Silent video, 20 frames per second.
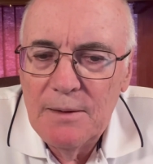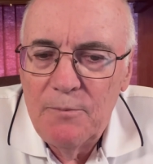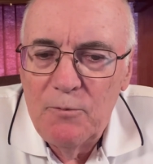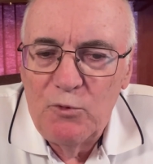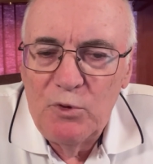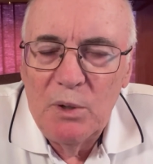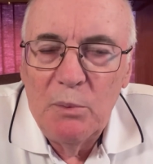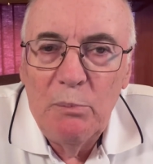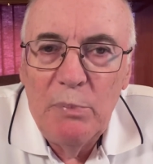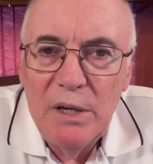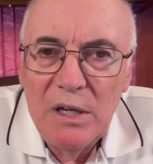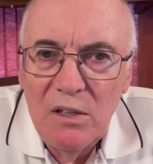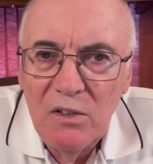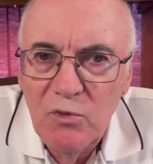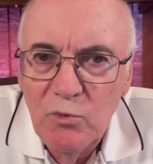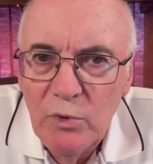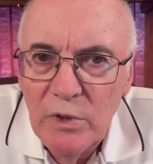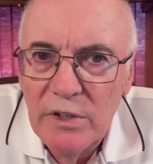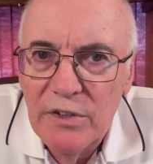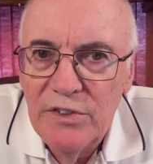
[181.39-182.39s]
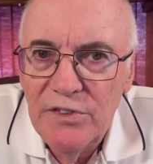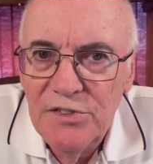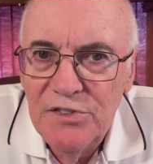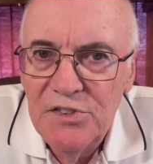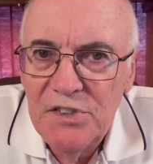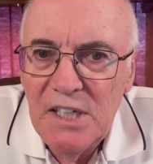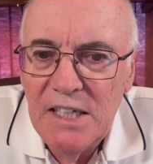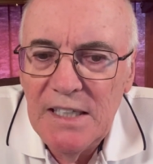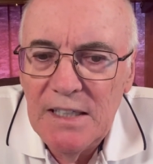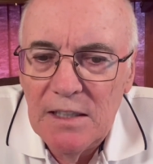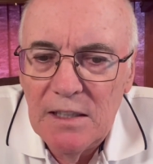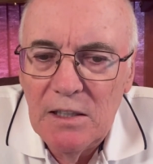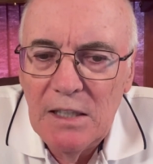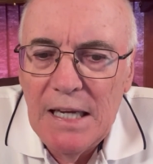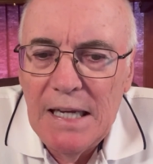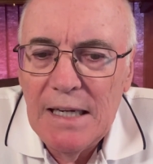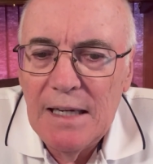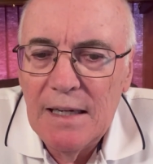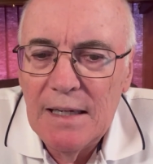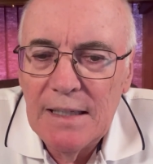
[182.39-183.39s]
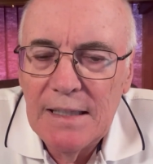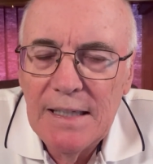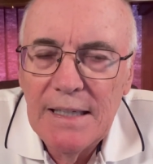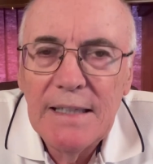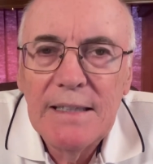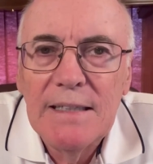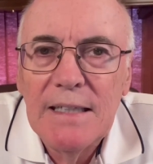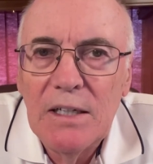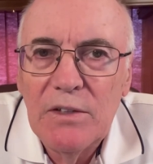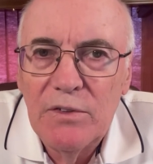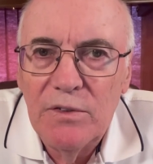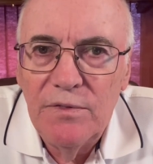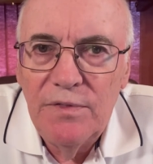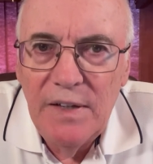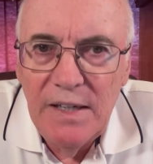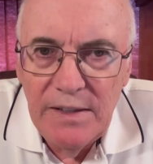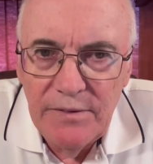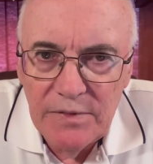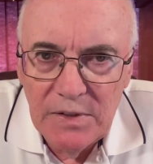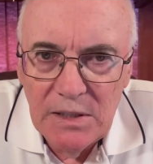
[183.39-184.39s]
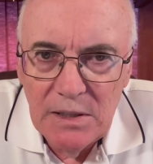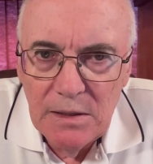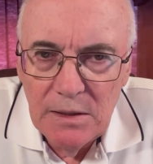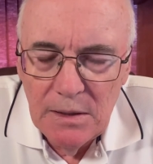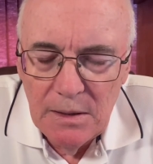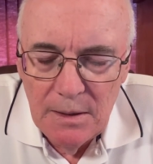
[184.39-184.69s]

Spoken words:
rebelled with Satan and got kicked out of heaven.